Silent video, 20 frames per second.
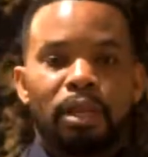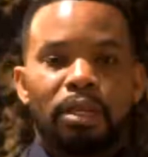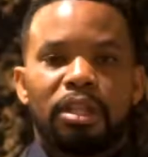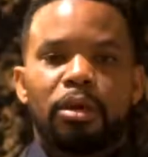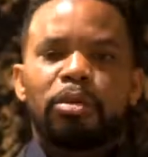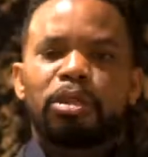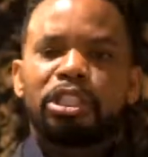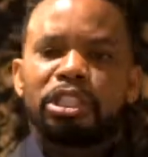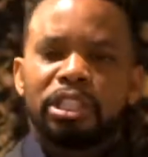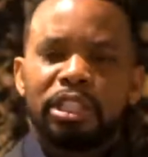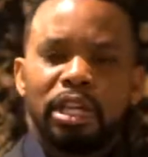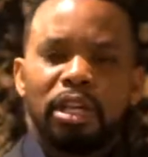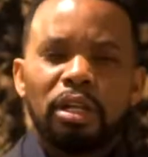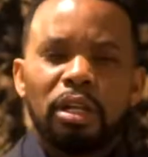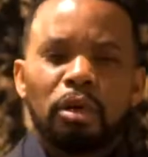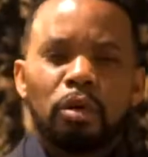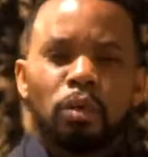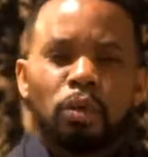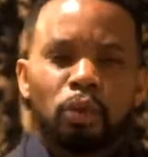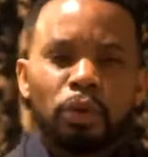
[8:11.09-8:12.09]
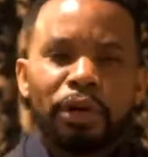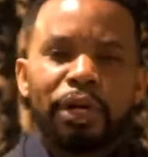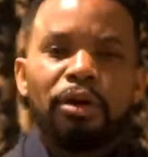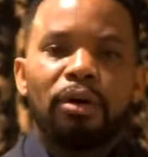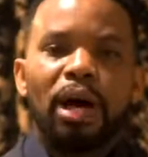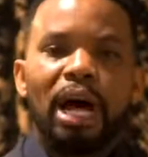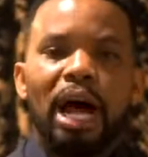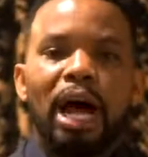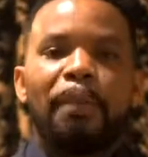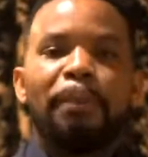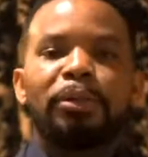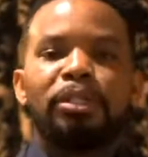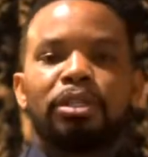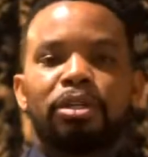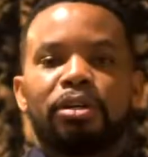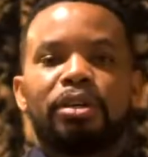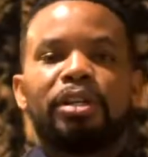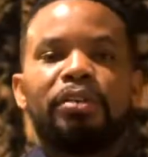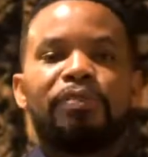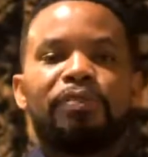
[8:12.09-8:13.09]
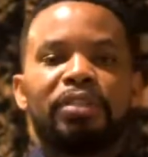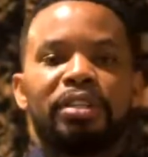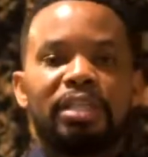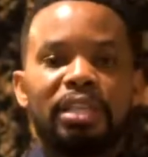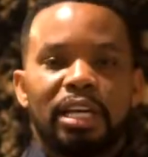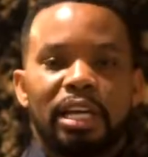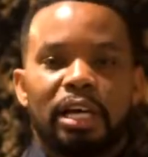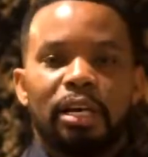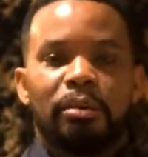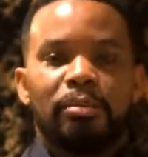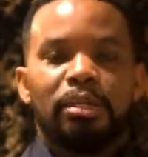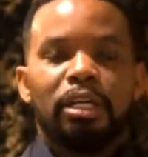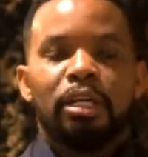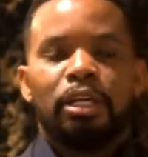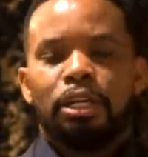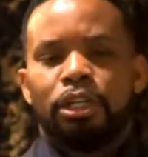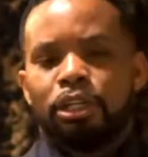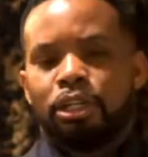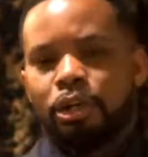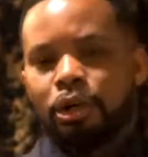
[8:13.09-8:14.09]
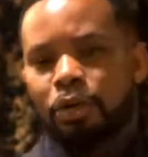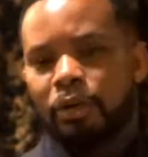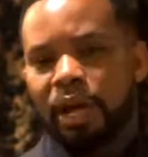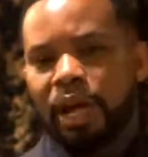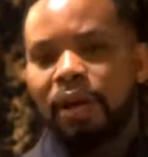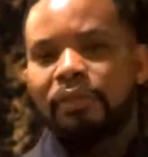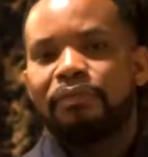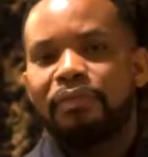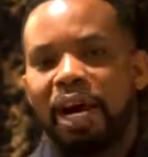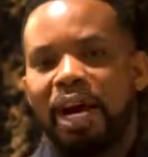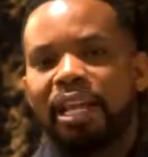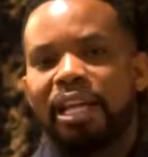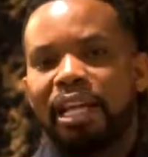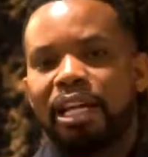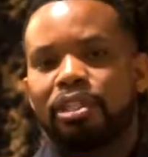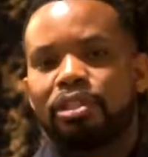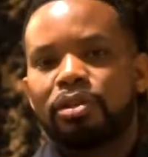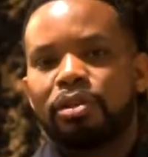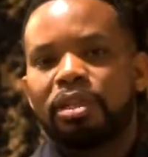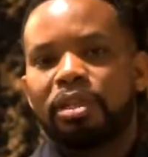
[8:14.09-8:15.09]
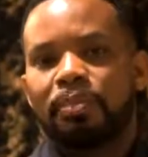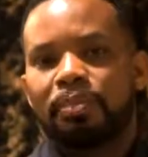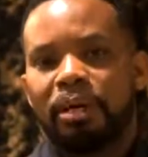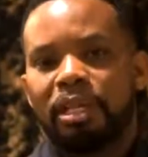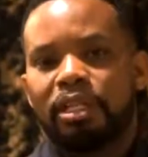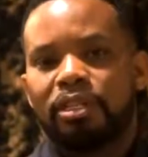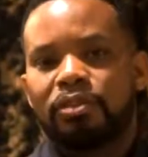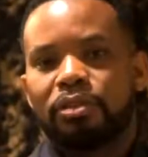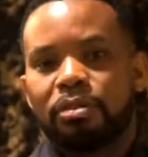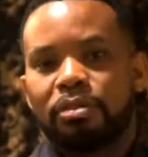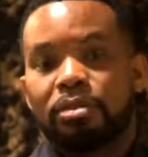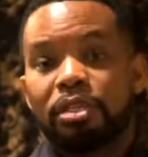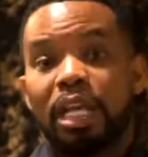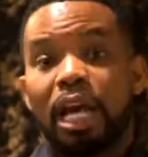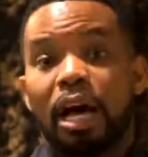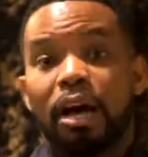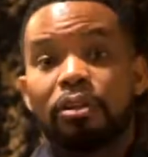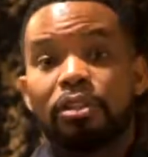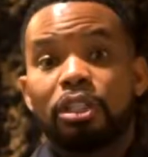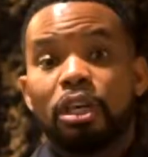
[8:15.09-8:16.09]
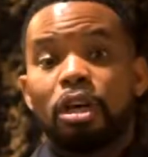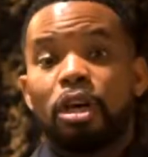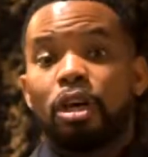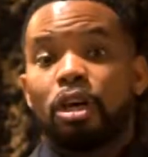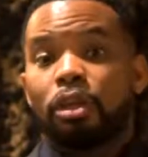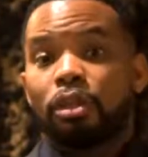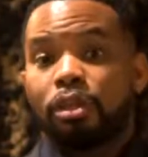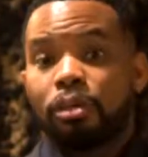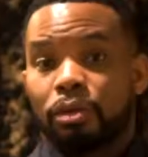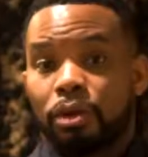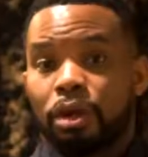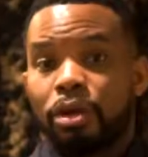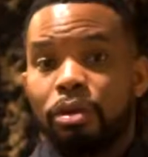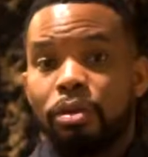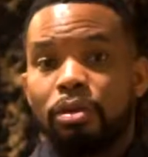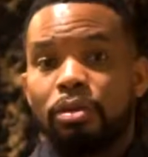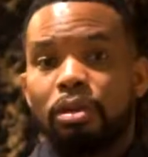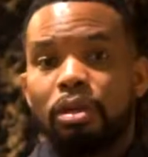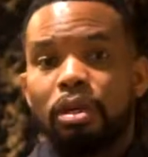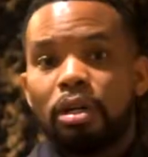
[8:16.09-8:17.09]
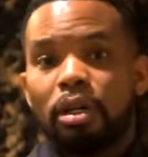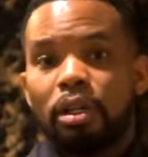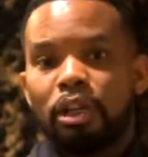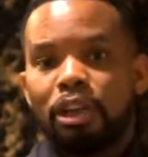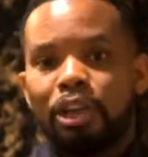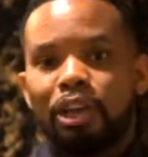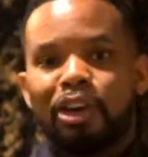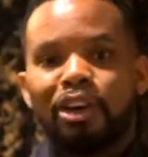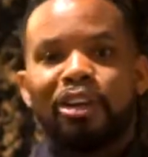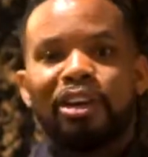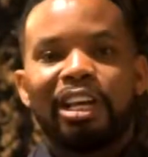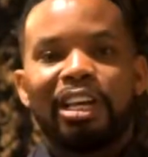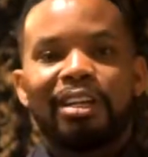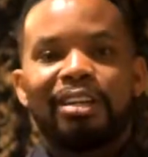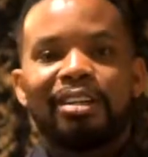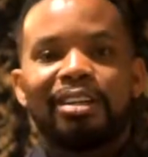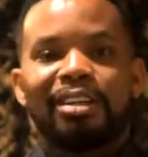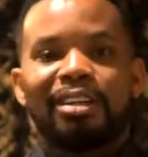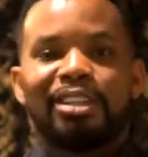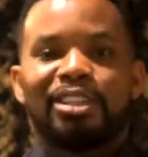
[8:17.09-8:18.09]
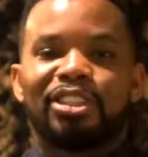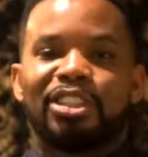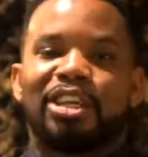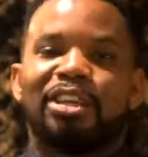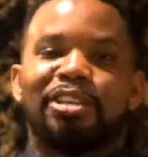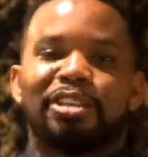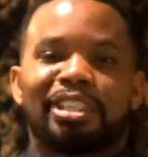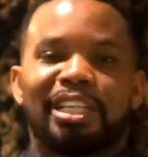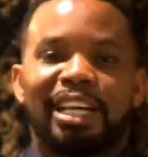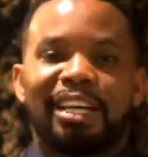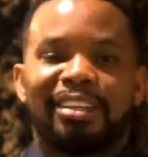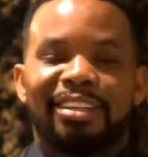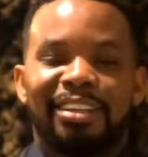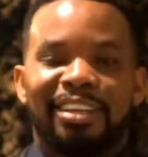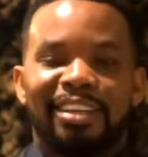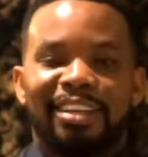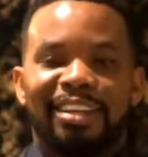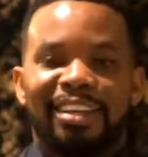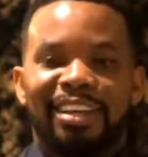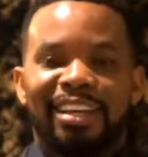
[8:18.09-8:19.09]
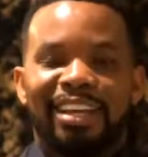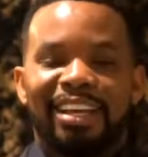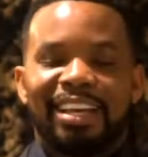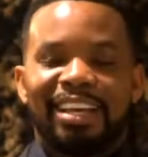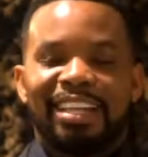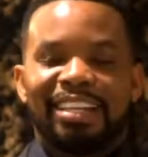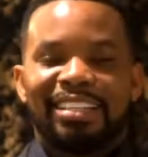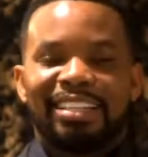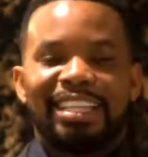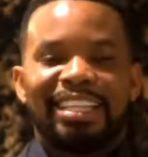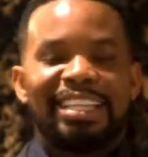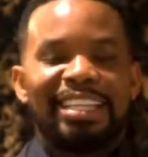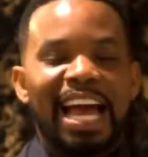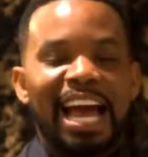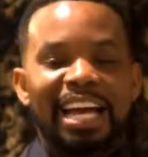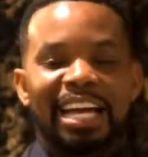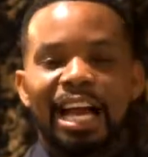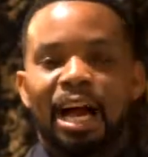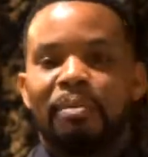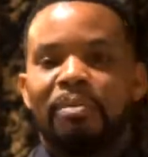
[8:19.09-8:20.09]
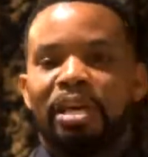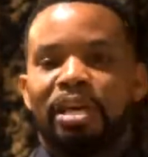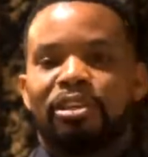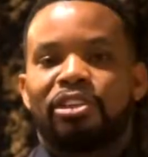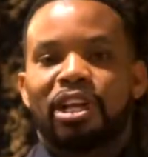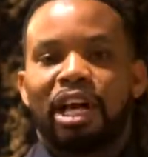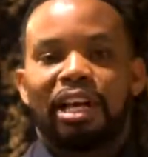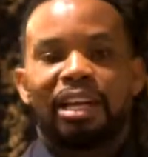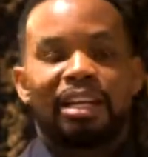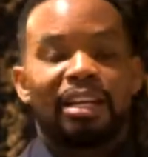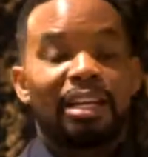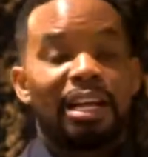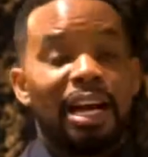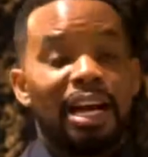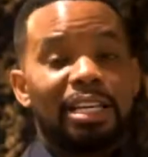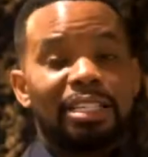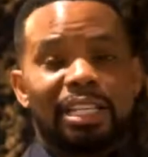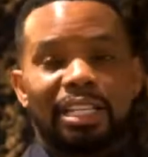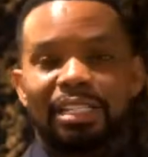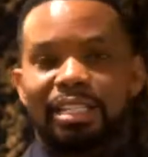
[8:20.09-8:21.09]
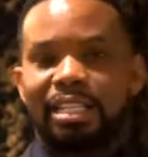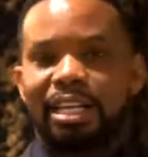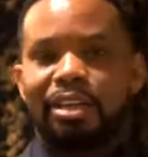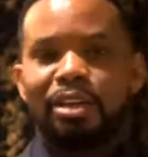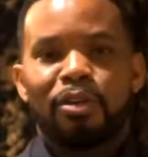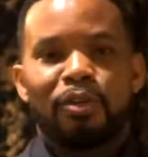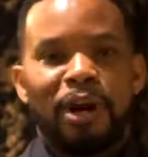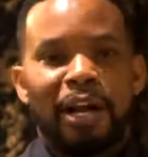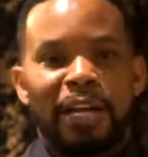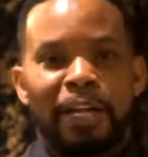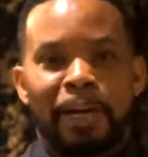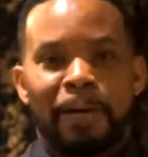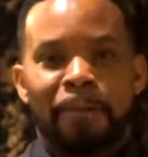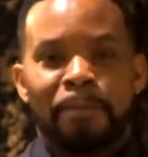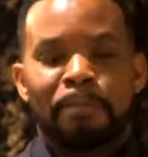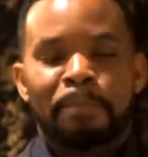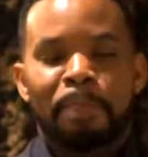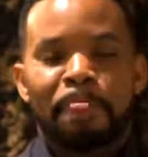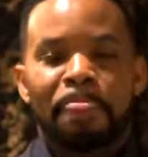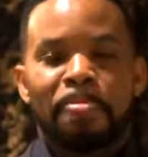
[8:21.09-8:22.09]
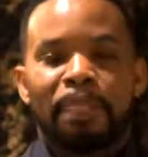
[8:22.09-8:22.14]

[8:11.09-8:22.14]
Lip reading: there was still a real opportunity for them to create financial independence for themselves through learning a skill set. See, that got me excited. And guys, I can tell you right now,